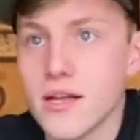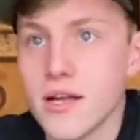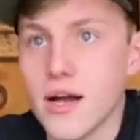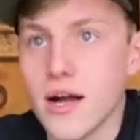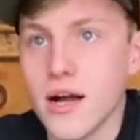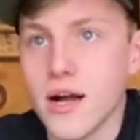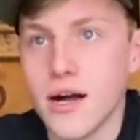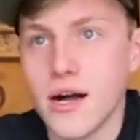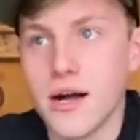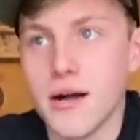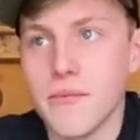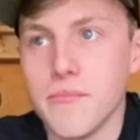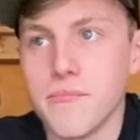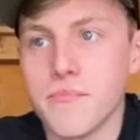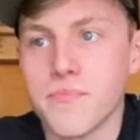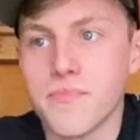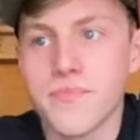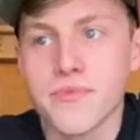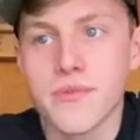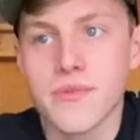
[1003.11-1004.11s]

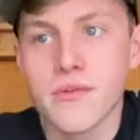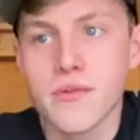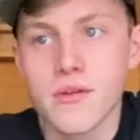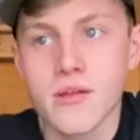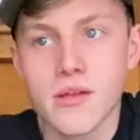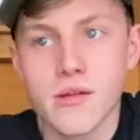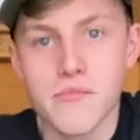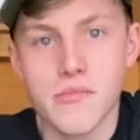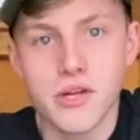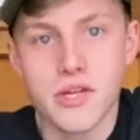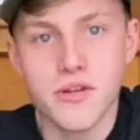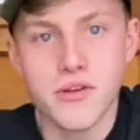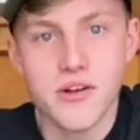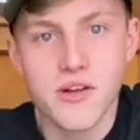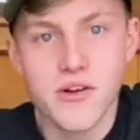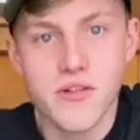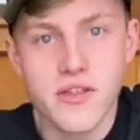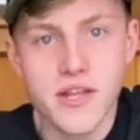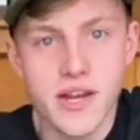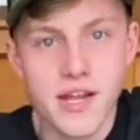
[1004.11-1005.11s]
But you
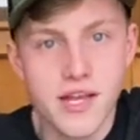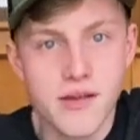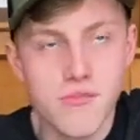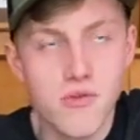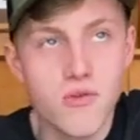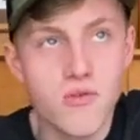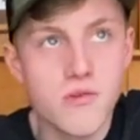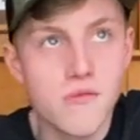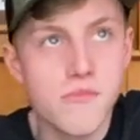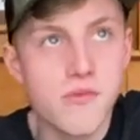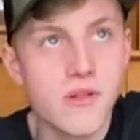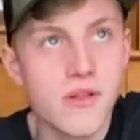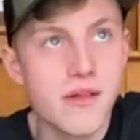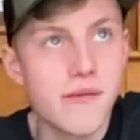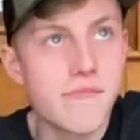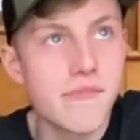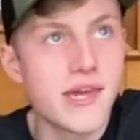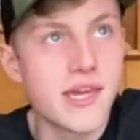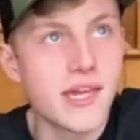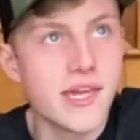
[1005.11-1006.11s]
know that I am horrible
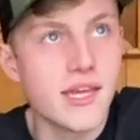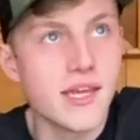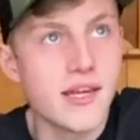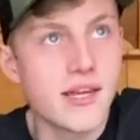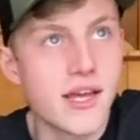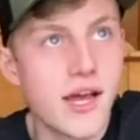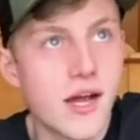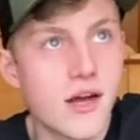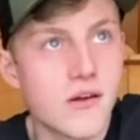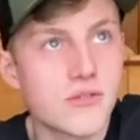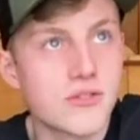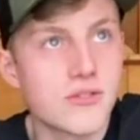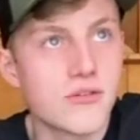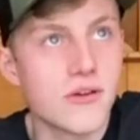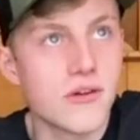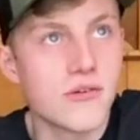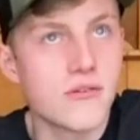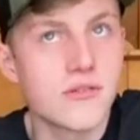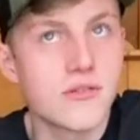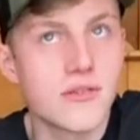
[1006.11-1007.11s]
at making
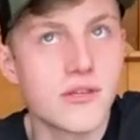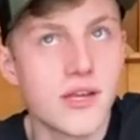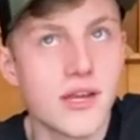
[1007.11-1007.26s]
outros,